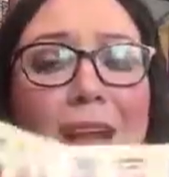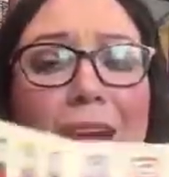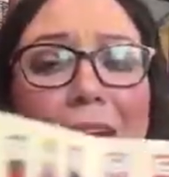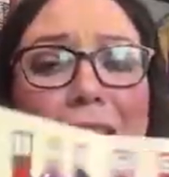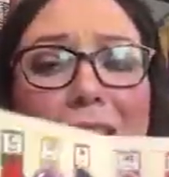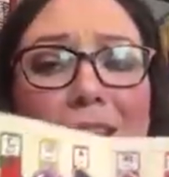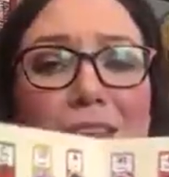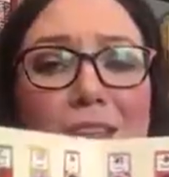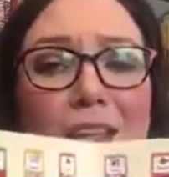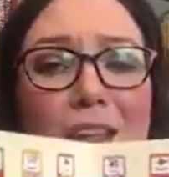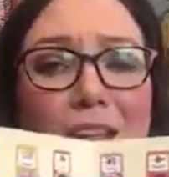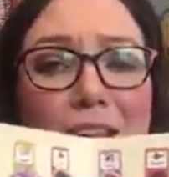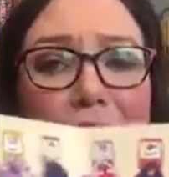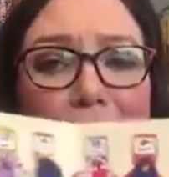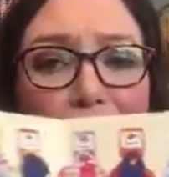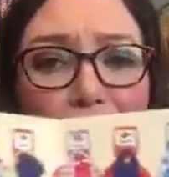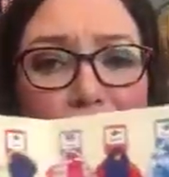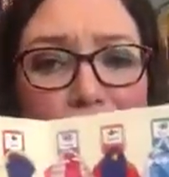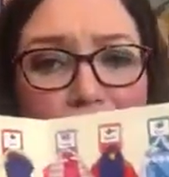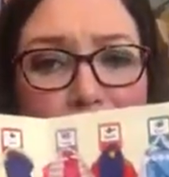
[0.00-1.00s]
I
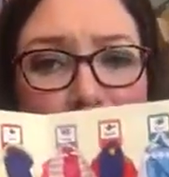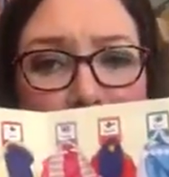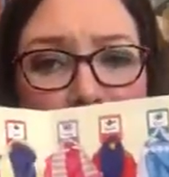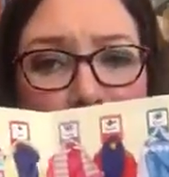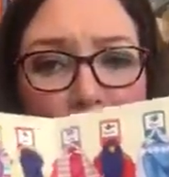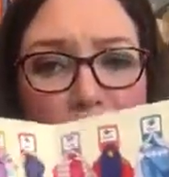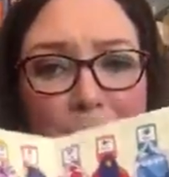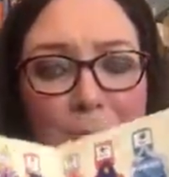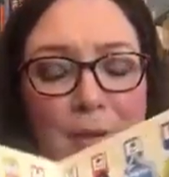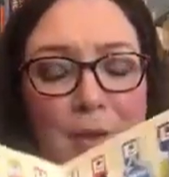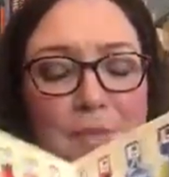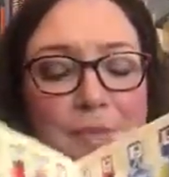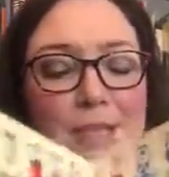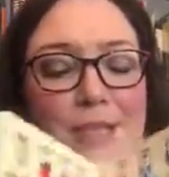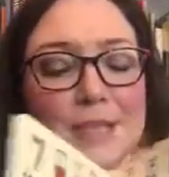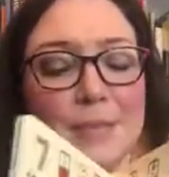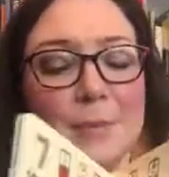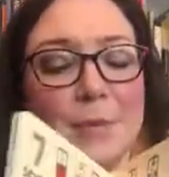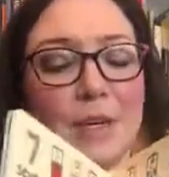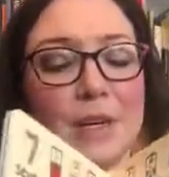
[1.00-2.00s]
love that about
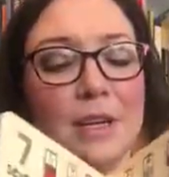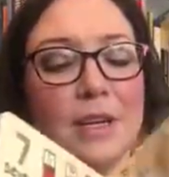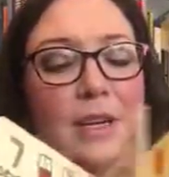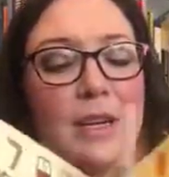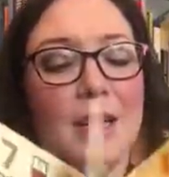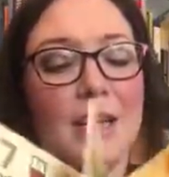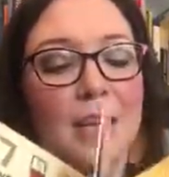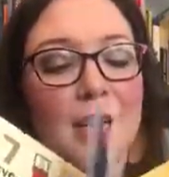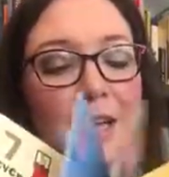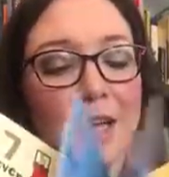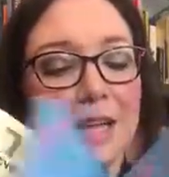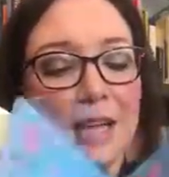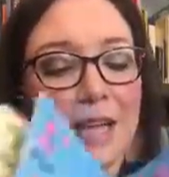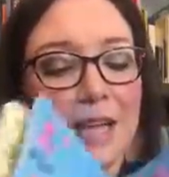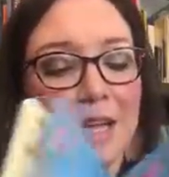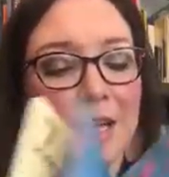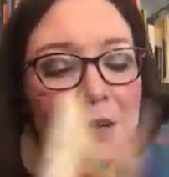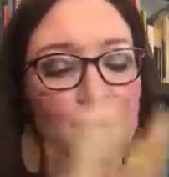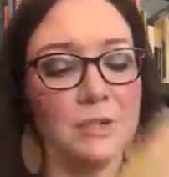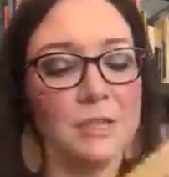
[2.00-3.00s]
this book.
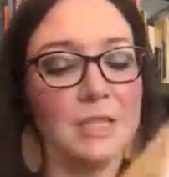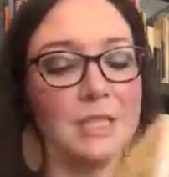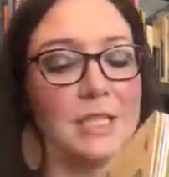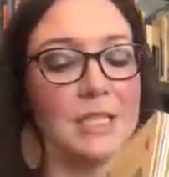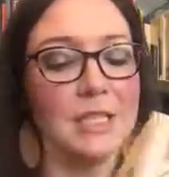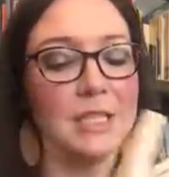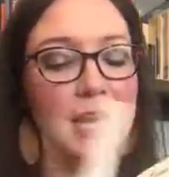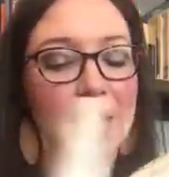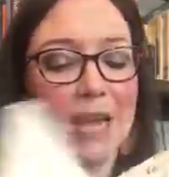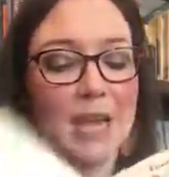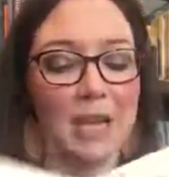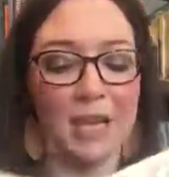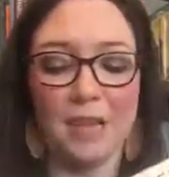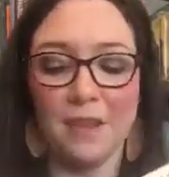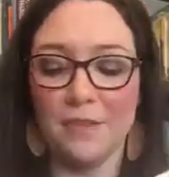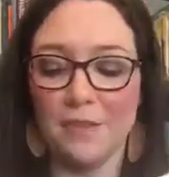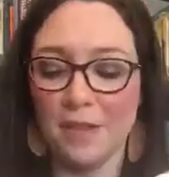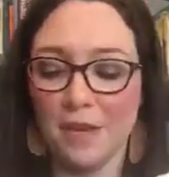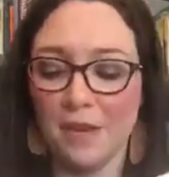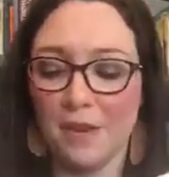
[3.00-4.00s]
It goes to 10
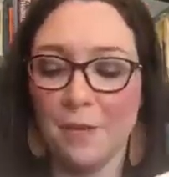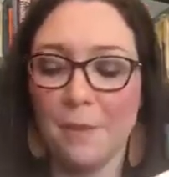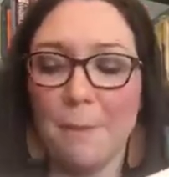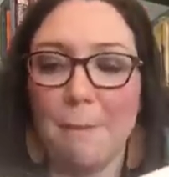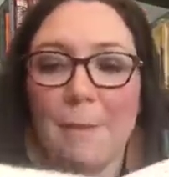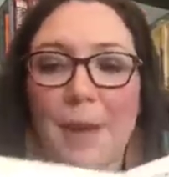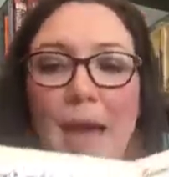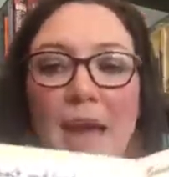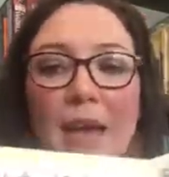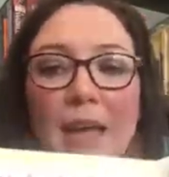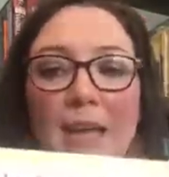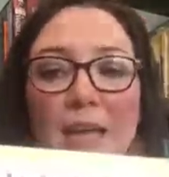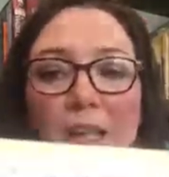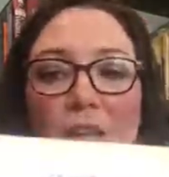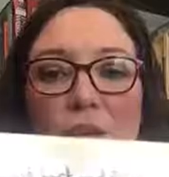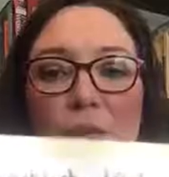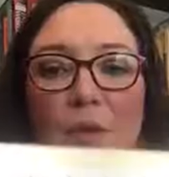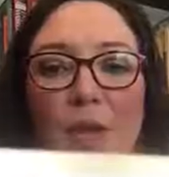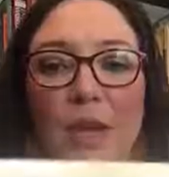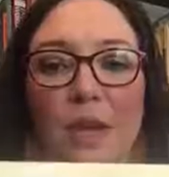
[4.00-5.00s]
and then in the back
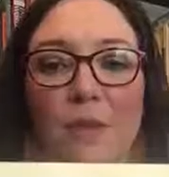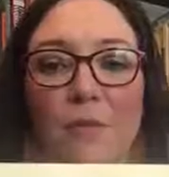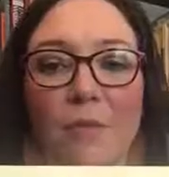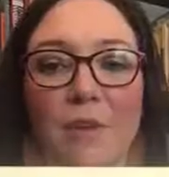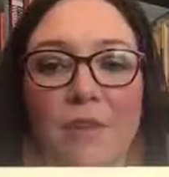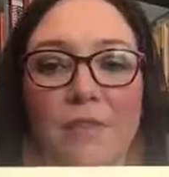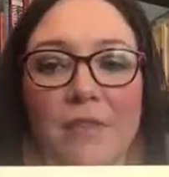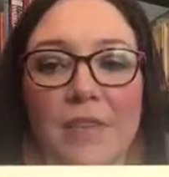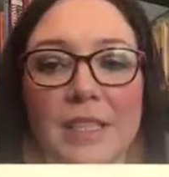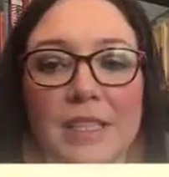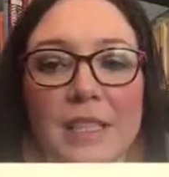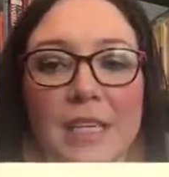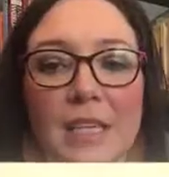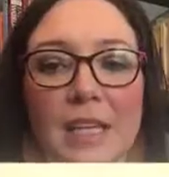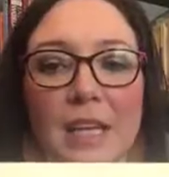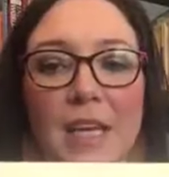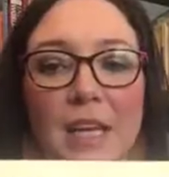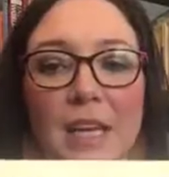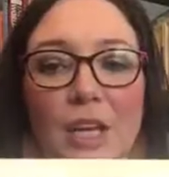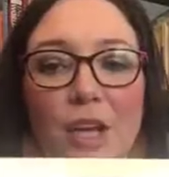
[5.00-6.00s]
you can
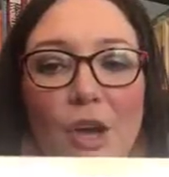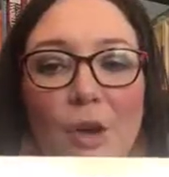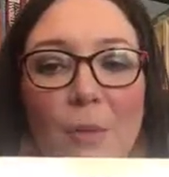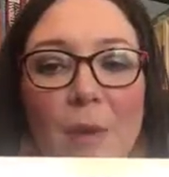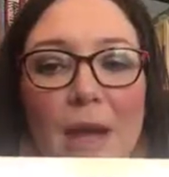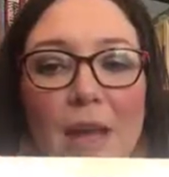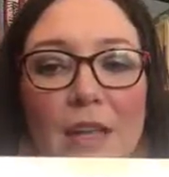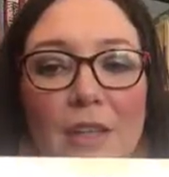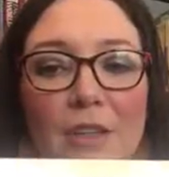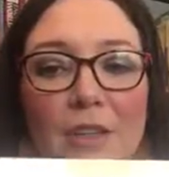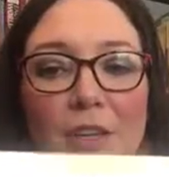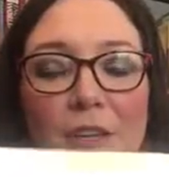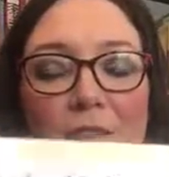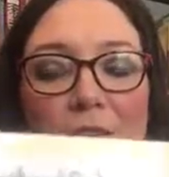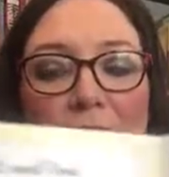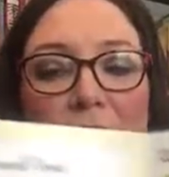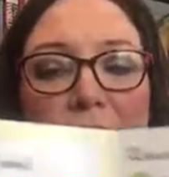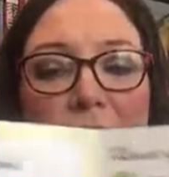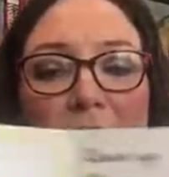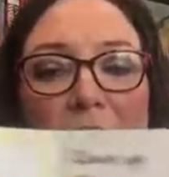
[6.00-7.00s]
revisit, go back and look
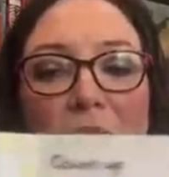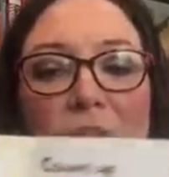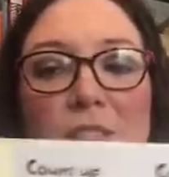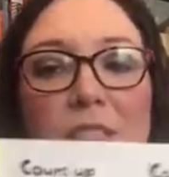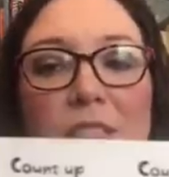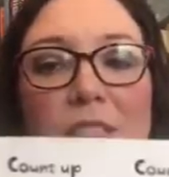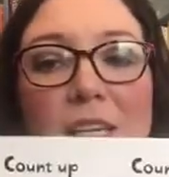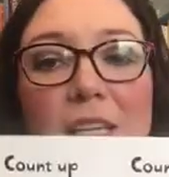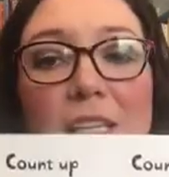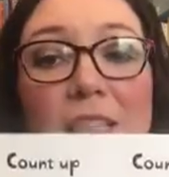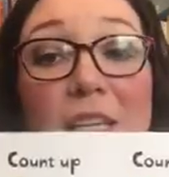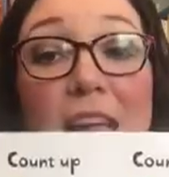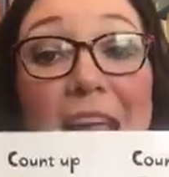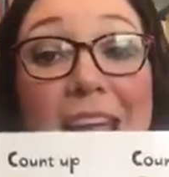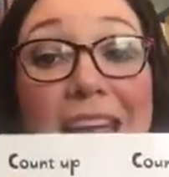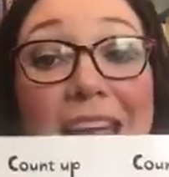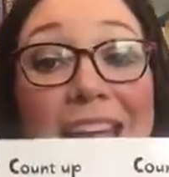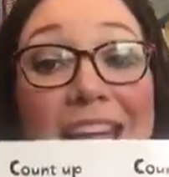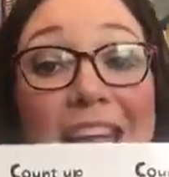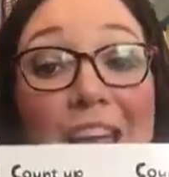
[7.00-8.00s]
and find those things
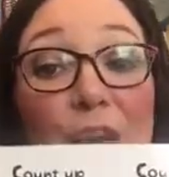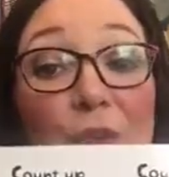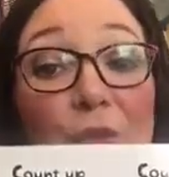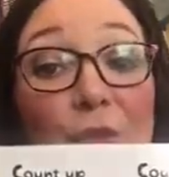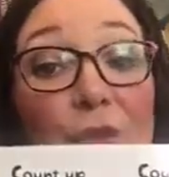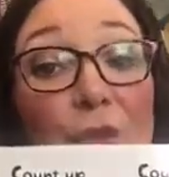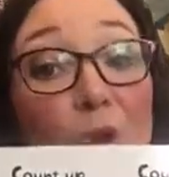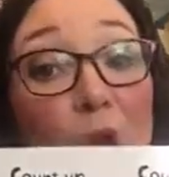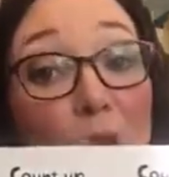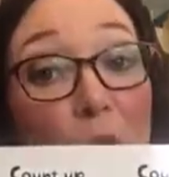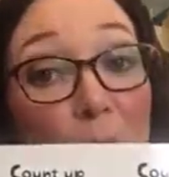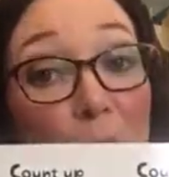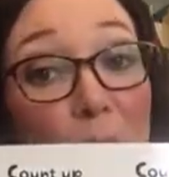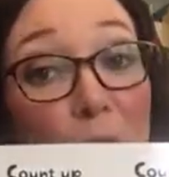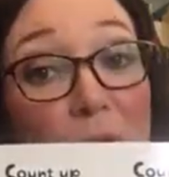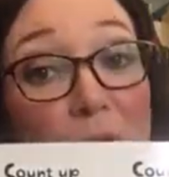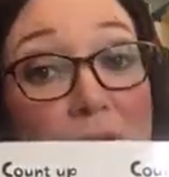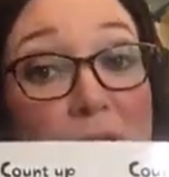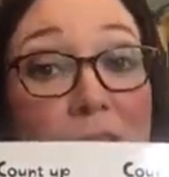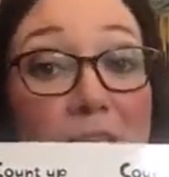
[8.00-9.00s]
and count
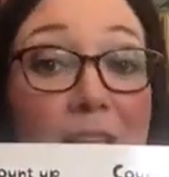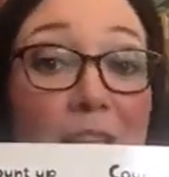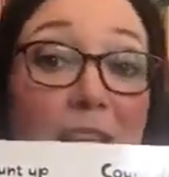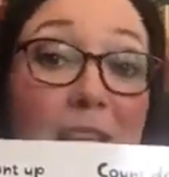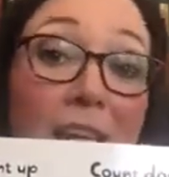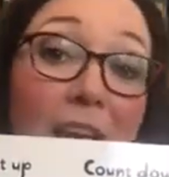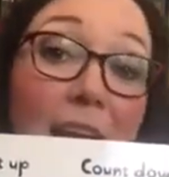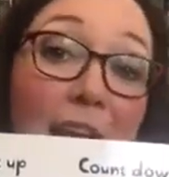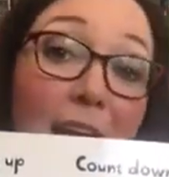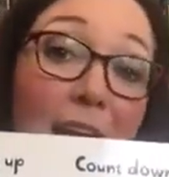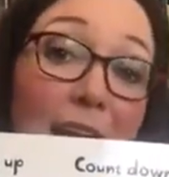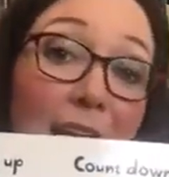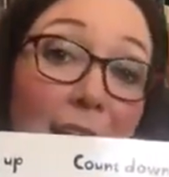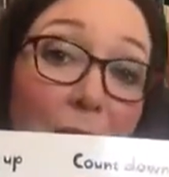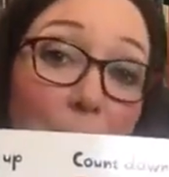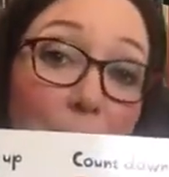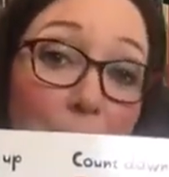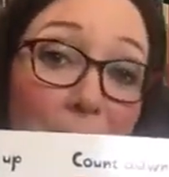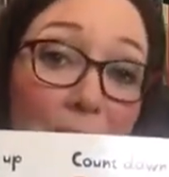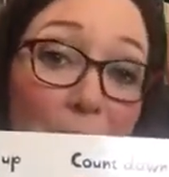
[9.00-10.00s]
upwards and
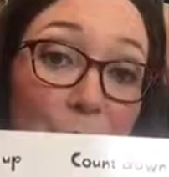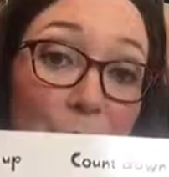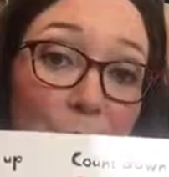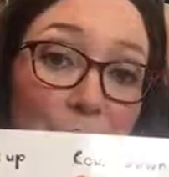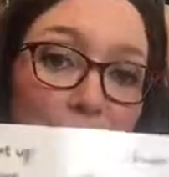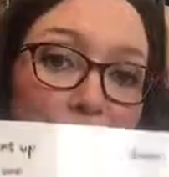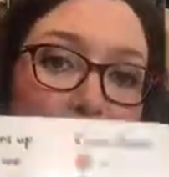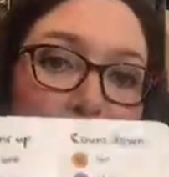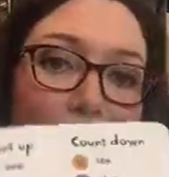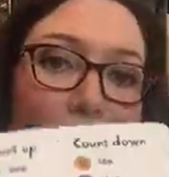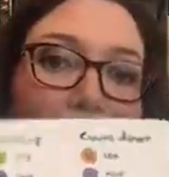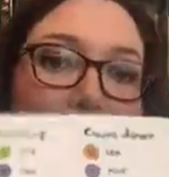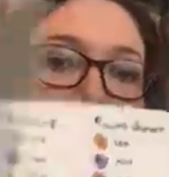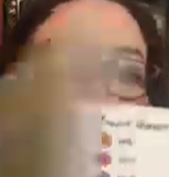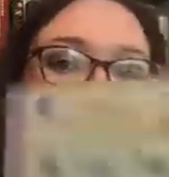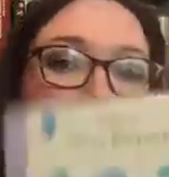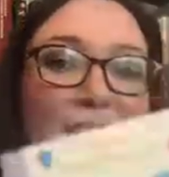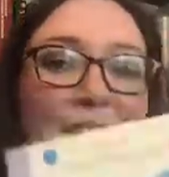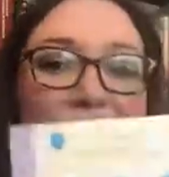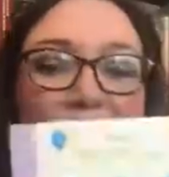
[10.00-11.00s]
count backwards. So
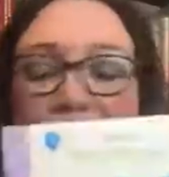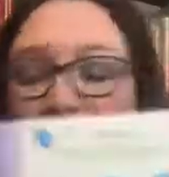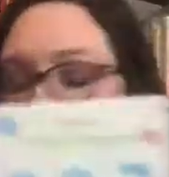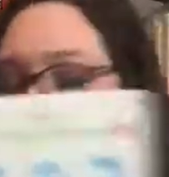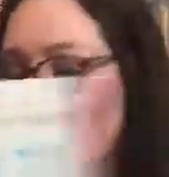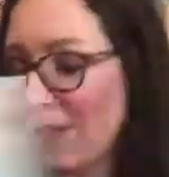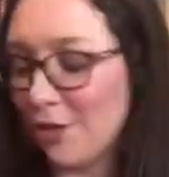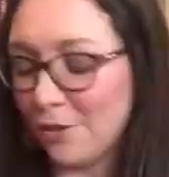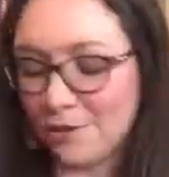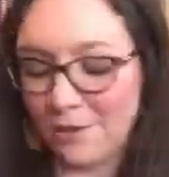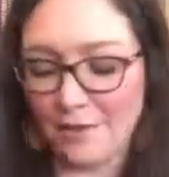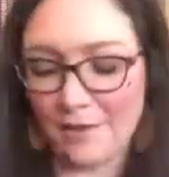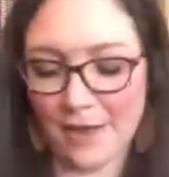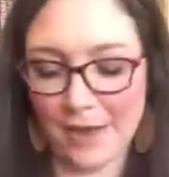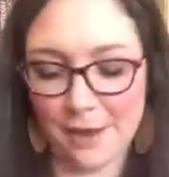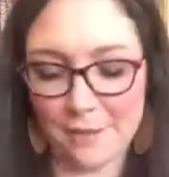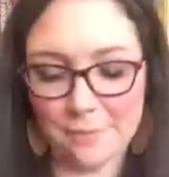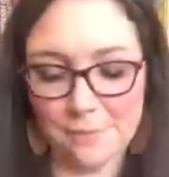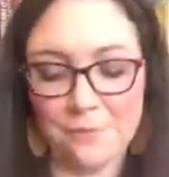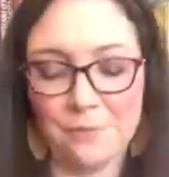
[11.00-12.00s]
I love that they included
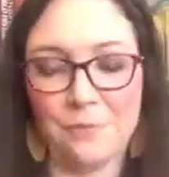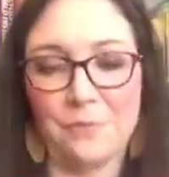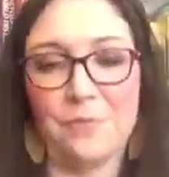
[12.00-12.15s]
that.